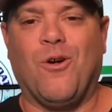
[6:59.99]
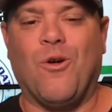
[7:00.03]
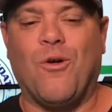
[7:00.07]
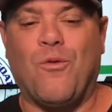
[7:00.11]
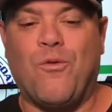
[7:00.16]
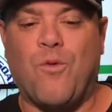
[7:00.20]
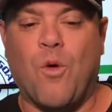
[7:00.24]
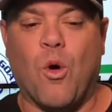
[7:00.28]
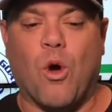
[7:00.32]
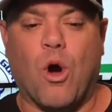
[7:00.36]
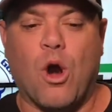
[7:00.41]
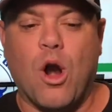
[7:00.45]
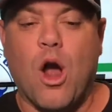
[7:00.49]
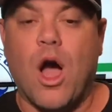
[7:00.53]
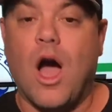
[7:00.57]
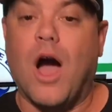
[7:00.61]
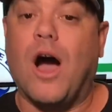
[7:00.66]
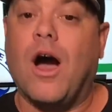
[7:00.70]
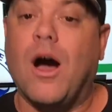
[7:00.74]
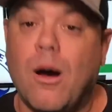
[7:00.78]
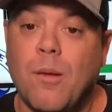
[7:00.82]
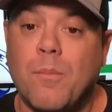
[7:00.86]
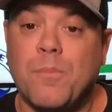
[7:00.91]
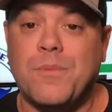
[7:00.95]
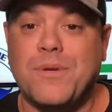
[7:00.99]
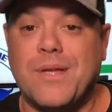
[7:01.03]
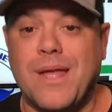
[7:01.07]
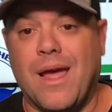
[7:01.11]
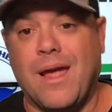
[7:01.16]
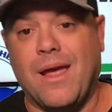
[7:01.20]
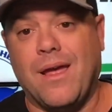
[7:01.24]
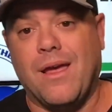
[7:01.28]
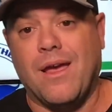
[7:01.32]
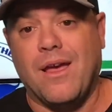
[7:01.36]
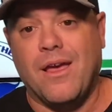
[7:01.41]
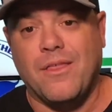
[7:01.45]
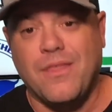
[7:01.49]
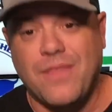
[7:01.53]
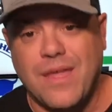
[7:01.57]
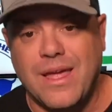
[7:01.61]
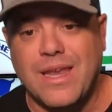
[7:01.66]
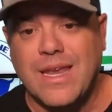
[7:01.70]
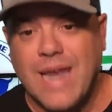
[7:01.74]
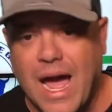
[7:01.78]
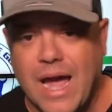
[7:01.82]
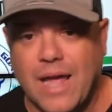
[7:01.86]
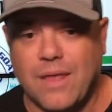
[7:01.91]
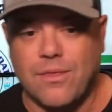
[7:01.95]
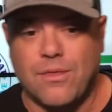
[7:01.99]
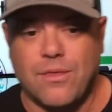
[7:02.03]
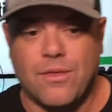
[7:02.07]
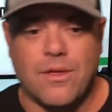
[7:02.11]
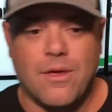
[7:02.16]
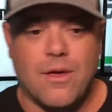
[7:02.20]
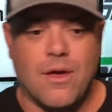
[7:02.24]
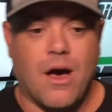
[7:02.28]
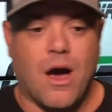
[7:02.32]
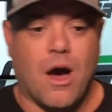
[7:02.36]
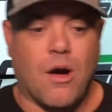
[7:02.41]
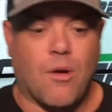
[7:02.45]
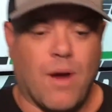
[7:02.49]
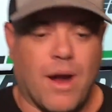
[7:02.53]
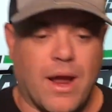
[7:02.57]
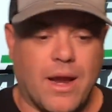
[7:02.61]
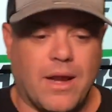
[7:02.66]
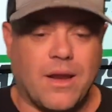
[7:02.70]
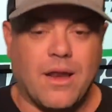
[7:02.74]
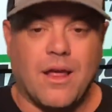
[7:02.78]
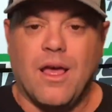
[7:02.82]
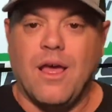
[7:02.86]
for hump day the 9th, all right?